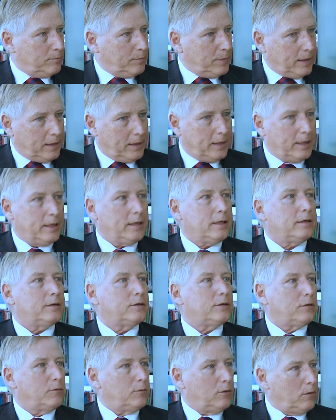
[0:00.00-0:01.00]
begin
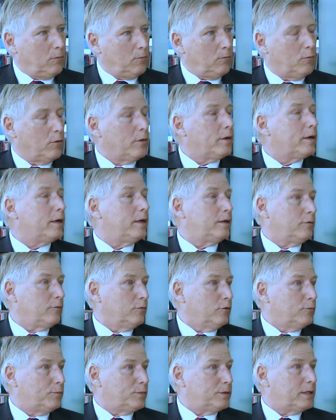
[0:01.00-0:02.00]
to work in
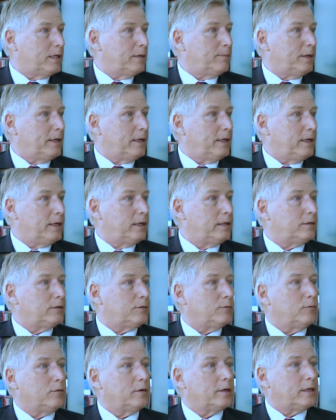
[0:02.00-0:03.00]
groups, they begin
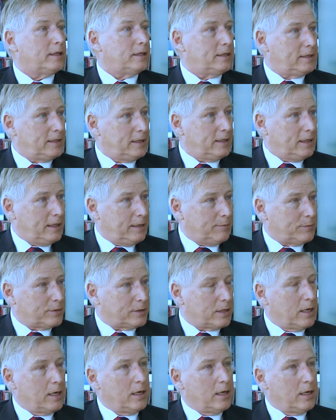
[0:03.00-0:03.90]
to work in teams.